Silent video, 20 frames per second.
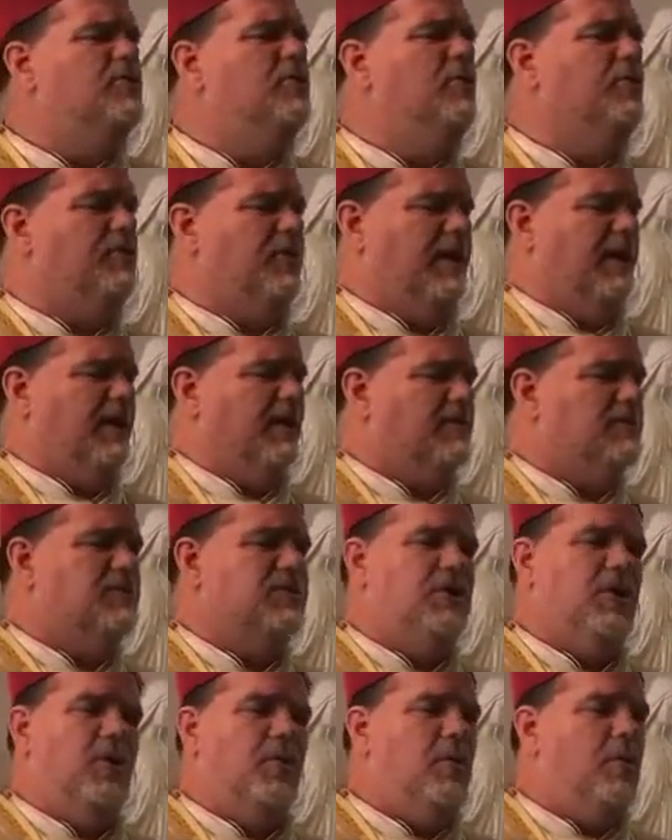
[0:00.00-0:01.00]
do things.
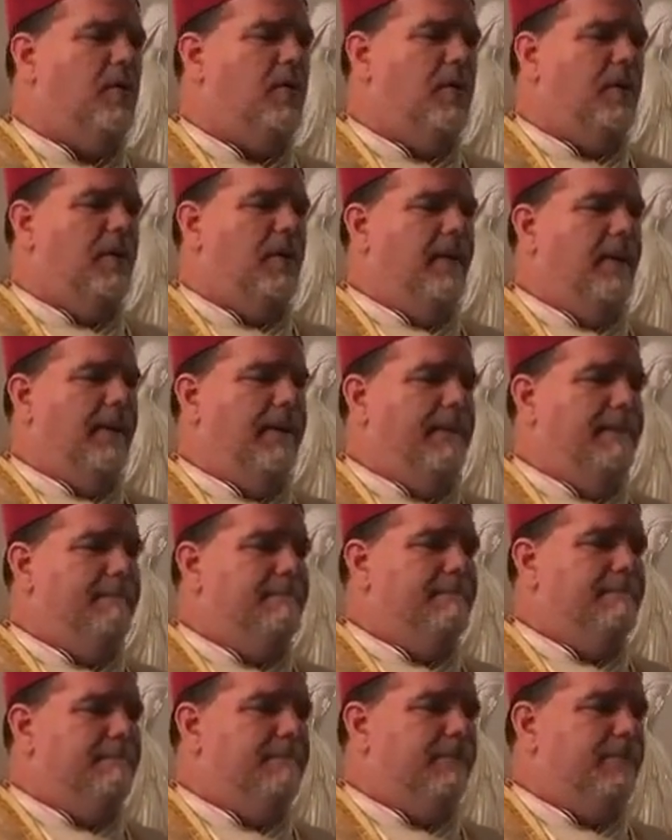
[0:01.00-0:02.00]
No.
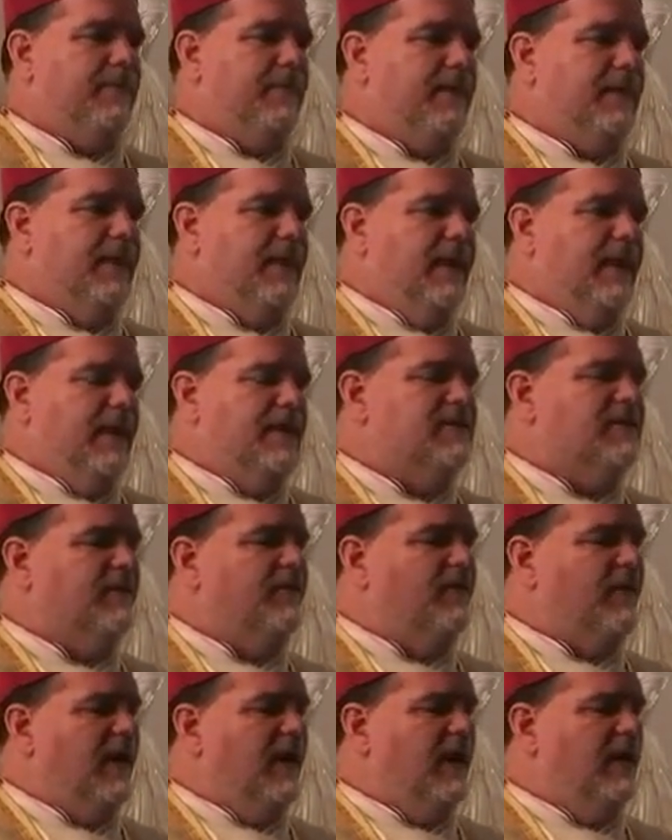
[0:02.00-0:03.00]
As a
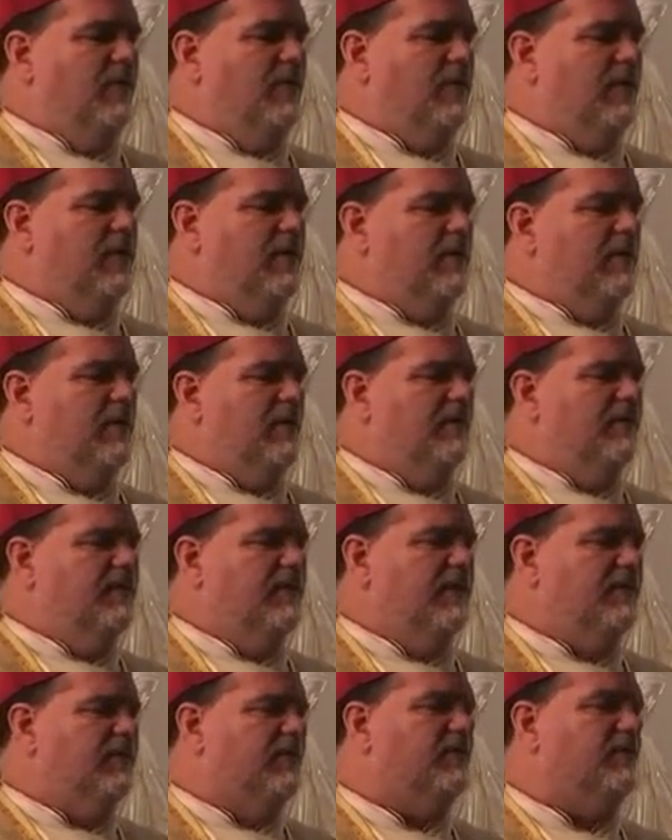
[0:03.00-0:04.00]
follower of
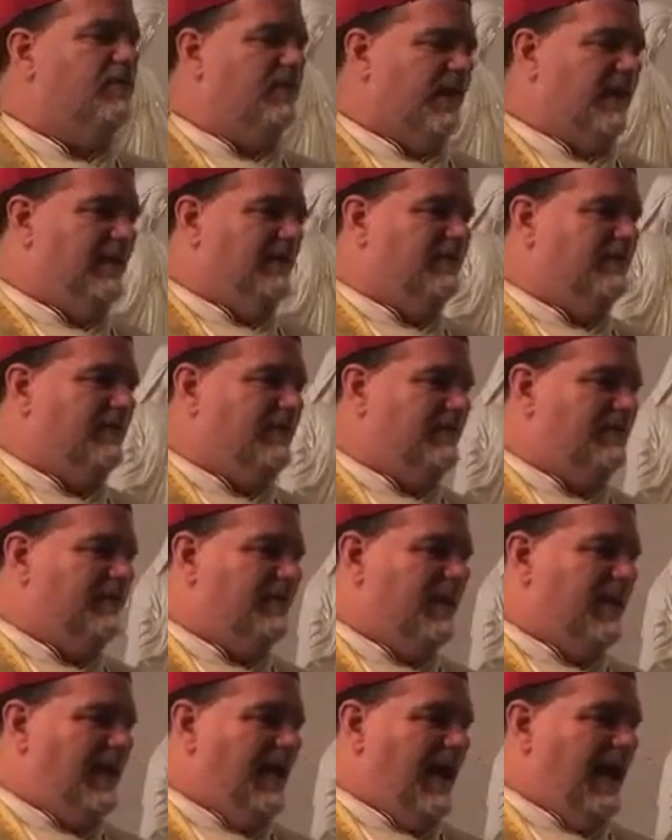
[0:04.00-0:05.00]
Jesus Christ,
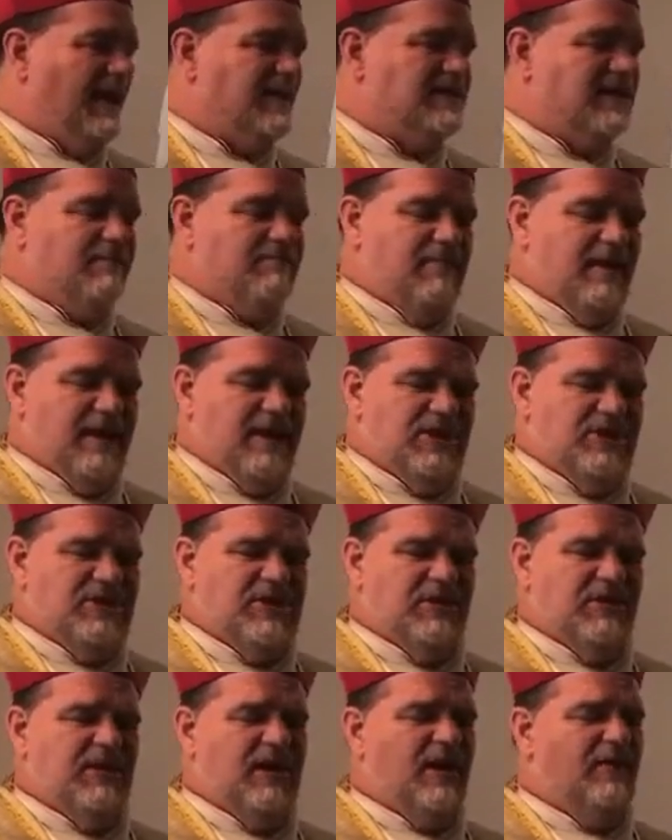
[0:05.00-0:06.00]
as a
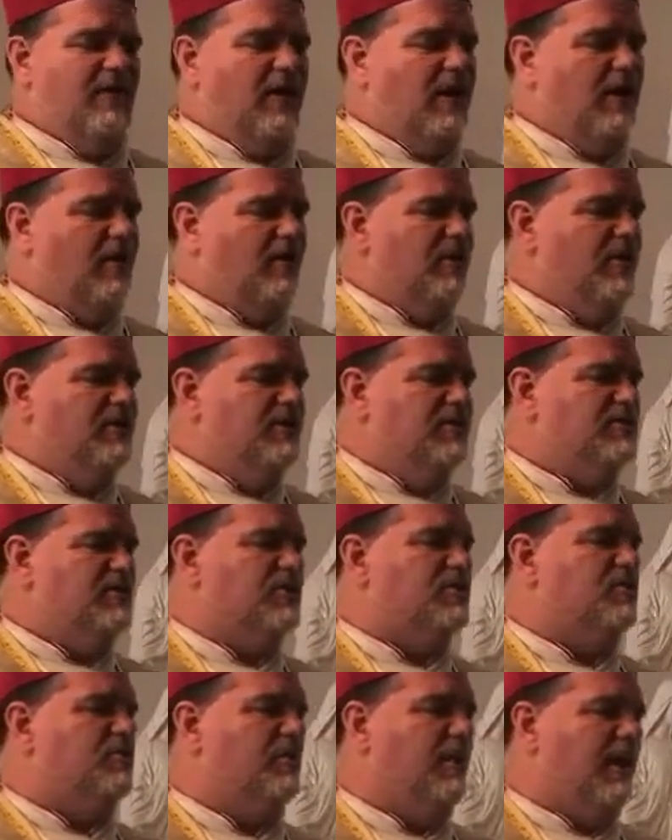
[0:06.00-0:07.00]
minister of our Lord
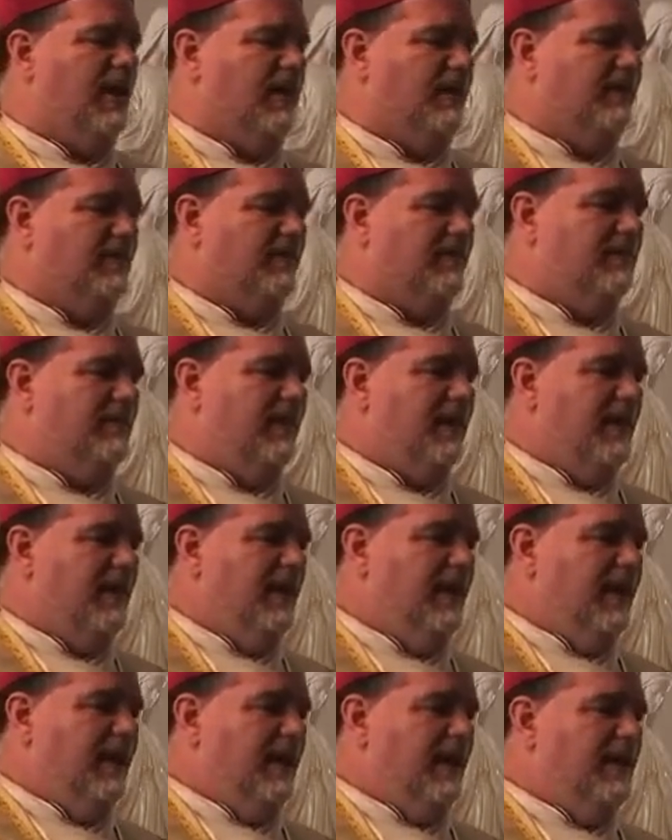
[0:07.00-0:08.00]
Jesus Christ,
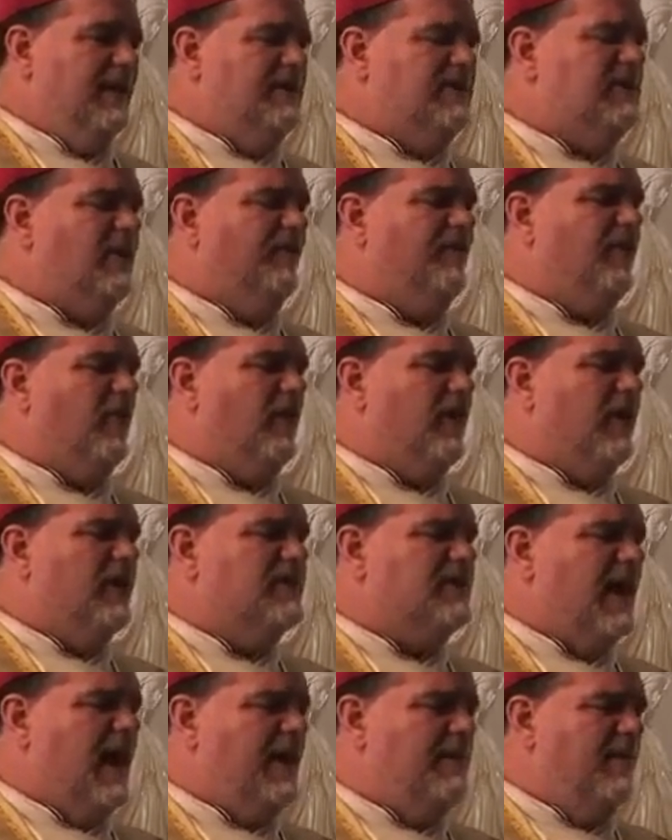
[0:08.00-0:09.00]
insofar
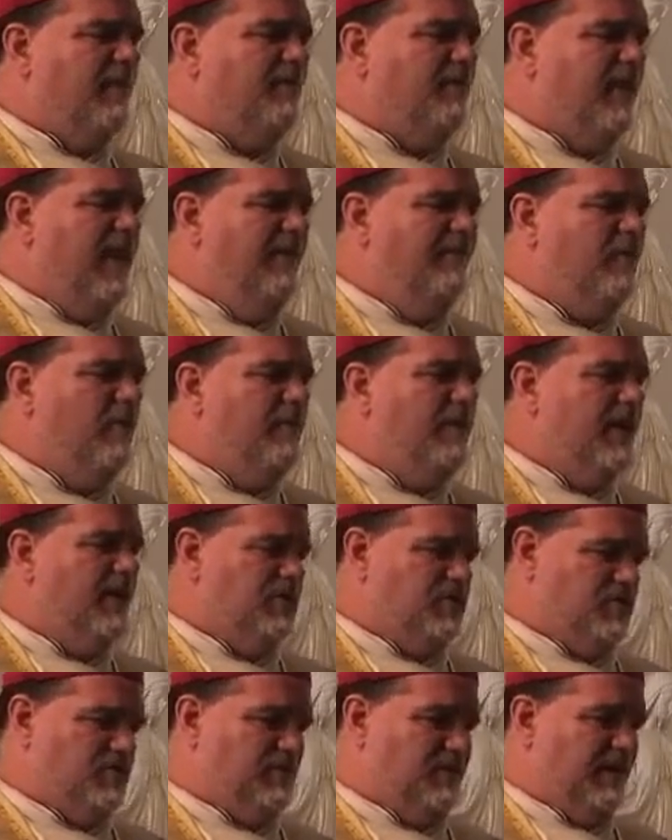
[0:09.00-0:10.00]
as I am a faithful
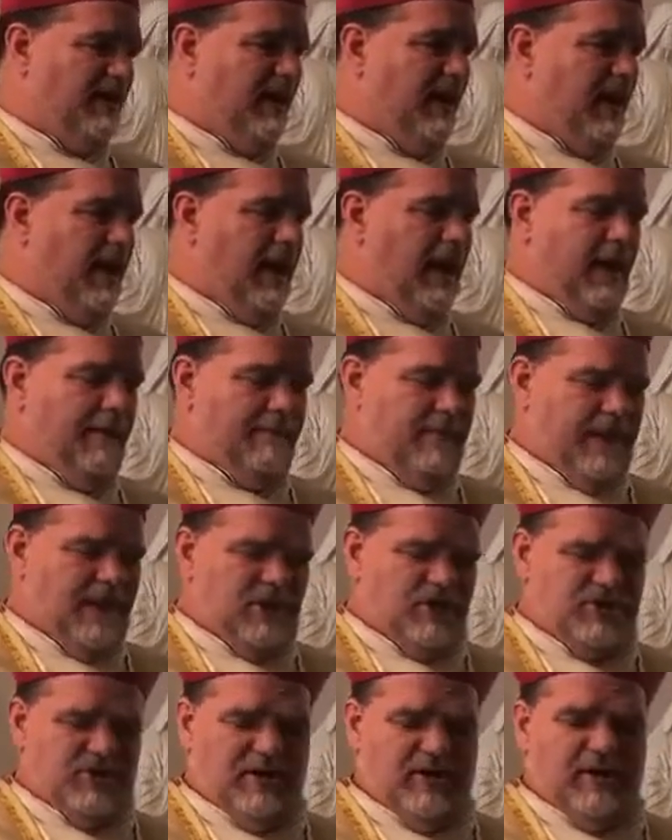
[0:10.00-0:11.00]
ministry,
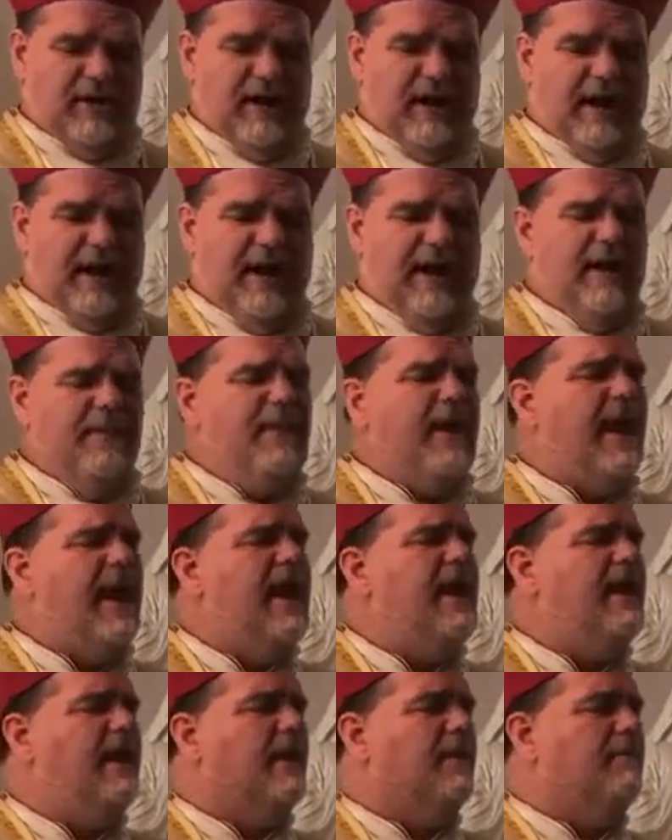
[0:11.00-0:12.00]
Minister, I am
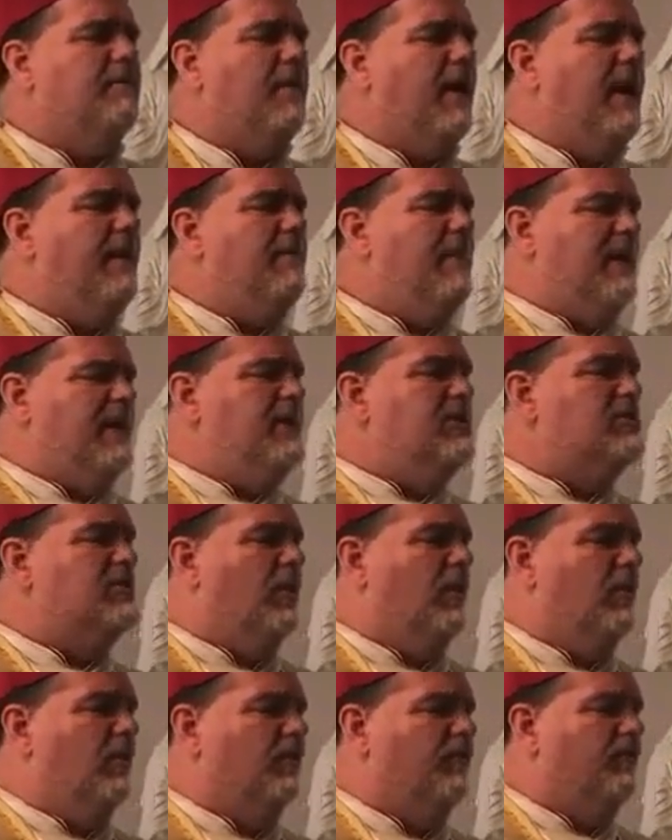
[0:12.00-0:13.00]
hated by many
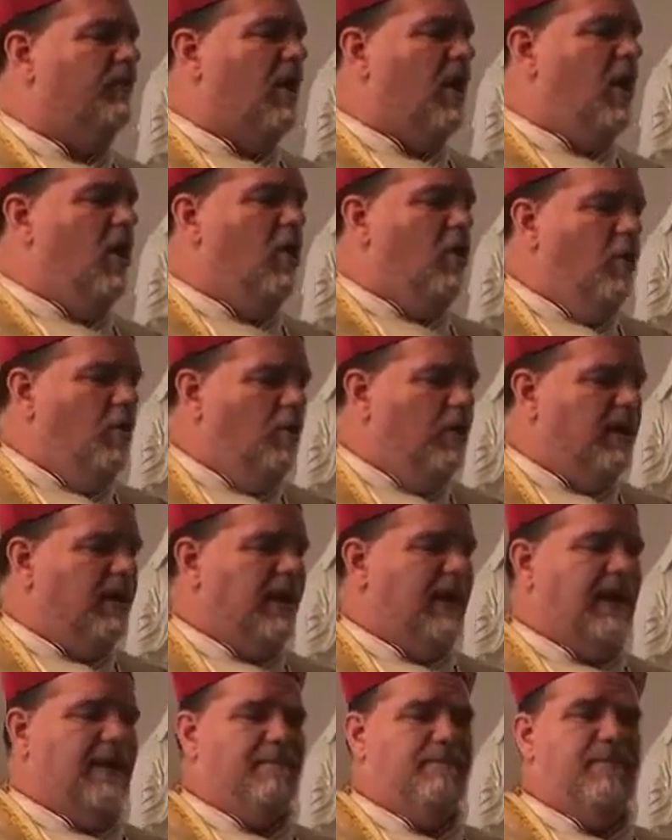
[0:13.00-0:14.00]
souls only